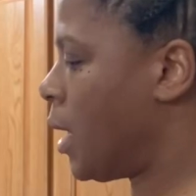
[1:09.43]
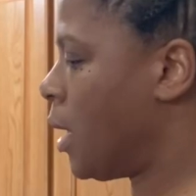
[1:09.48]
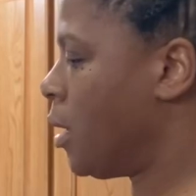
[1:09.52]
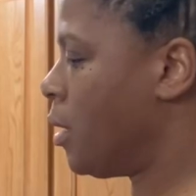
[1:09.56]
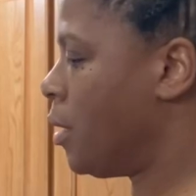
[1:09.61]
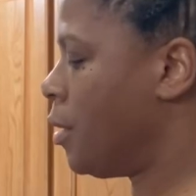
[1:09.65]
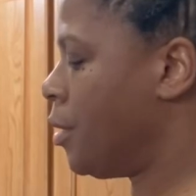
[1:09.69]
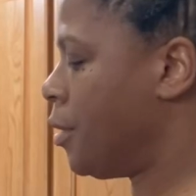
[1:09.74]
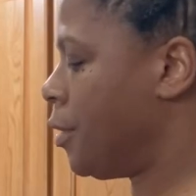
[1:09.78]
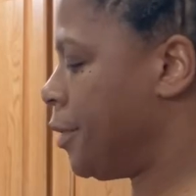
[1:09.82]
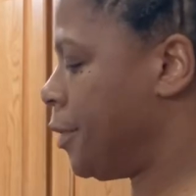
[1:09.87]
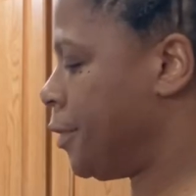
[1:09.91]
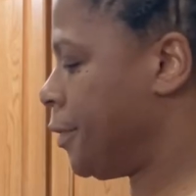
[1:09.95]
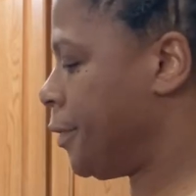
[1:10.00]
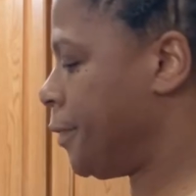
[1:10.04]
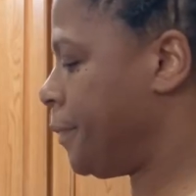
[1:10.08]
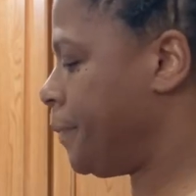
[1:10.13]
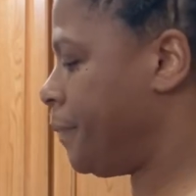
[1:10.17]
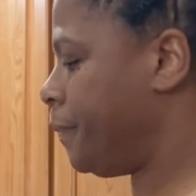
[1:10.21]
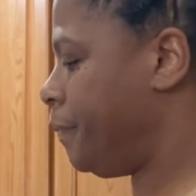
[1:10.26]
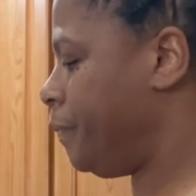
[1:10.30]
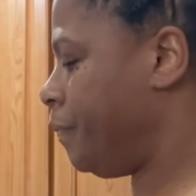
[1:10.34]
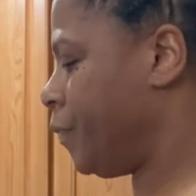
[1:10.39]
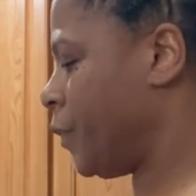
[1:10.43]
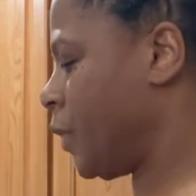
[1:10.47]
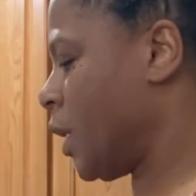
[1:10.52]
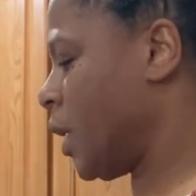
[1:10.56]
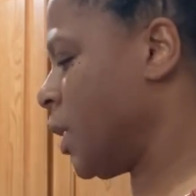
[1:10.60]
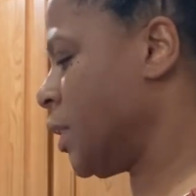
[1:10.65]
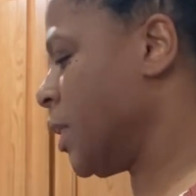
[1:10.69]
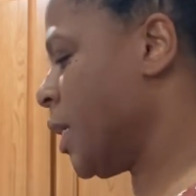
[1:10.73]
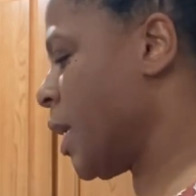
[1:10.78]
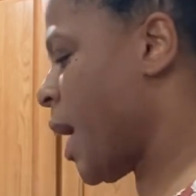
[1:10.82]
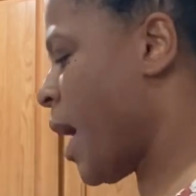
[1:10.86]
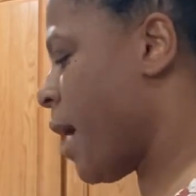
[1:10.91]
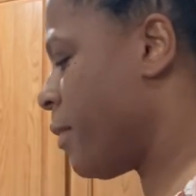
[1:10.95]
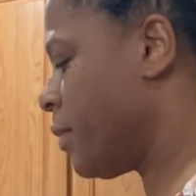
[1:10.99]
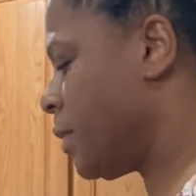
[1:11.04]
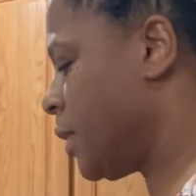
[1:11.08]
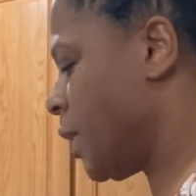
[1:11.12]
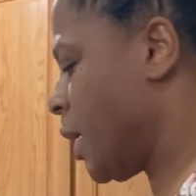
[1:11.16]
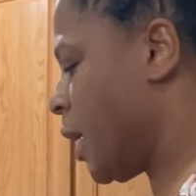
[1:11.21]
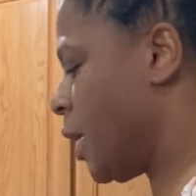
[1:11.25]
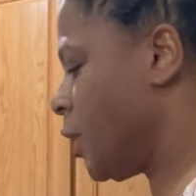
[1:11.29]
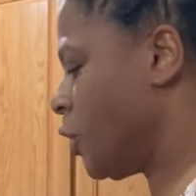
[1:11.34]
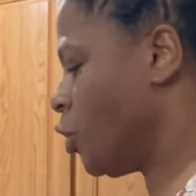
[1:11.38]
uh, let's see how
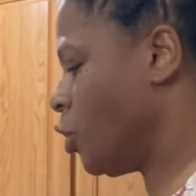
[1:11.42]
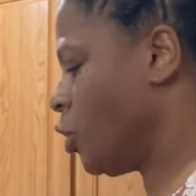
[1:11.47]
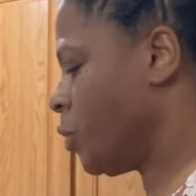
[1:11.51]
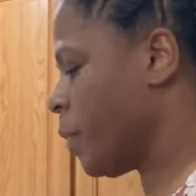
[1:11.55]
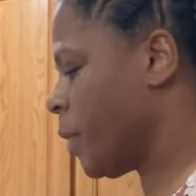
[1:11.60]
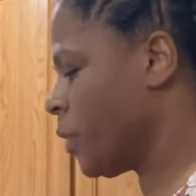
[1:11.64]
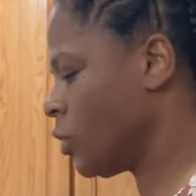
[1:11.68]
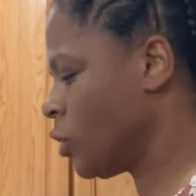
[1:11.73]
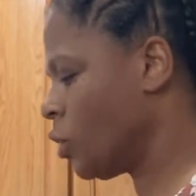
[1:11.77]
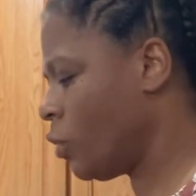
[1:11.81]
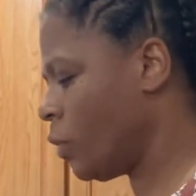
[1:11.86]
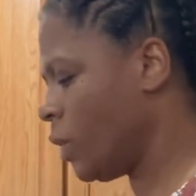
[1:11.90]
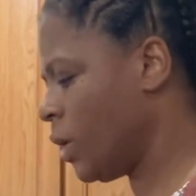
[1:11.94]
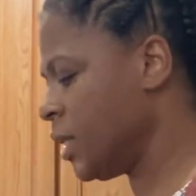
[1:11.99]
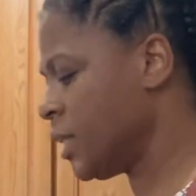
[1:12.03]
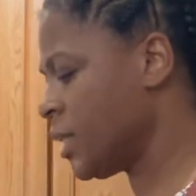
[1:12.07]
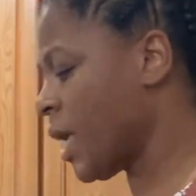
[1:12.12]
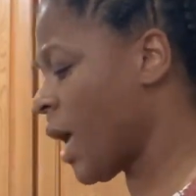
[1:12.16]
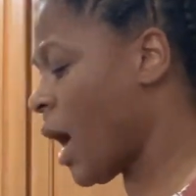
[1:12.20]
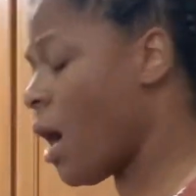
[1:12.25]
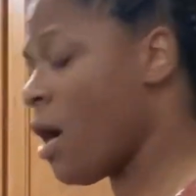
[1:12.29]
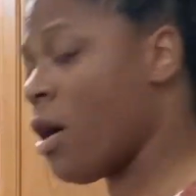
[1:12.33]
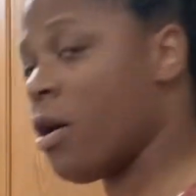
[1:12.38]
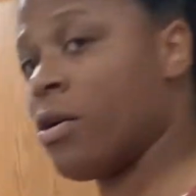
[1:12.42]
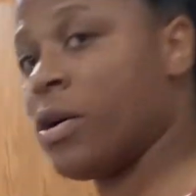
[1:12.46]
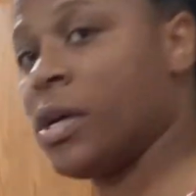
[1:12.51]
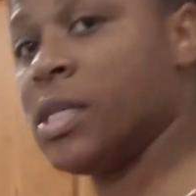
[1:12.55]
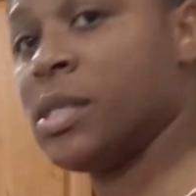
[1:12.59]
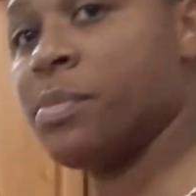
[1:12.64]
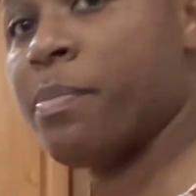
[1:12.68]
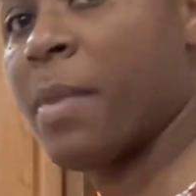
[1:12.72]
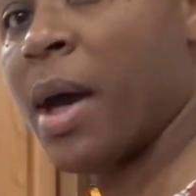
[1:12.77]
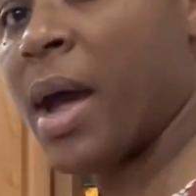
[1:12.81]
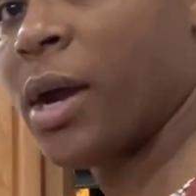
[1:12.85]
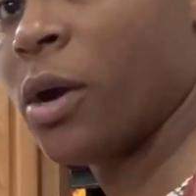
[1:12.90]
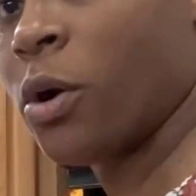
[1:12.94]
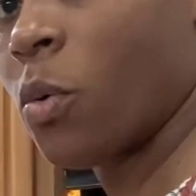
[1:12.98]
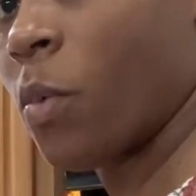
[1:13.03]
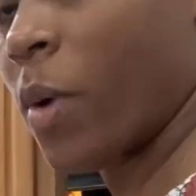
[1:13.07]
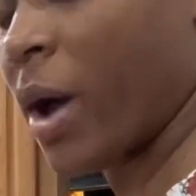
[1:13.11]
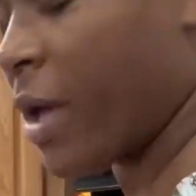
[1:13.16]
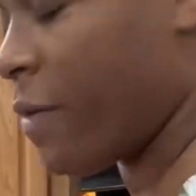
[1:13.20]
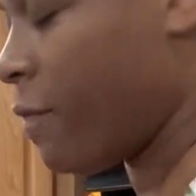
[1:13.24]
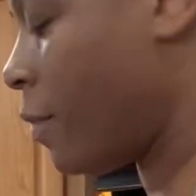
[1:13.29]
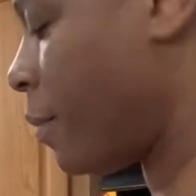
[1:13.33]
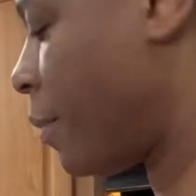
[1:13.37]
it says you're supposed to do it. It says, oh, it's
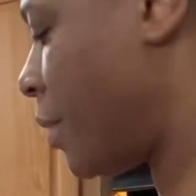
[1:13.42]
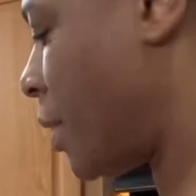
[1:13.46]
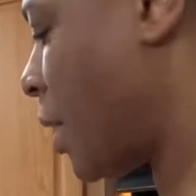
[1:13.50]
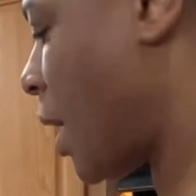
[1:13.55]
microwavable,